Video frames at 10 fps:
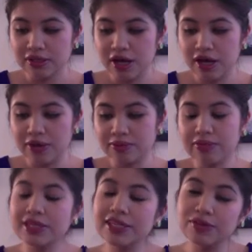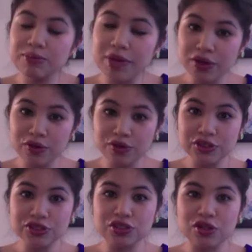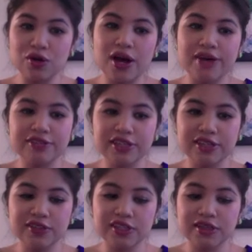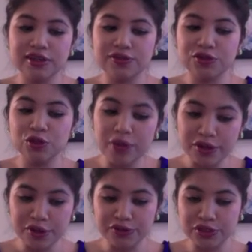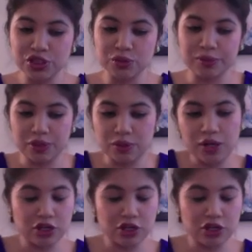And giving makeovers. So I've given a few makeovers to women who are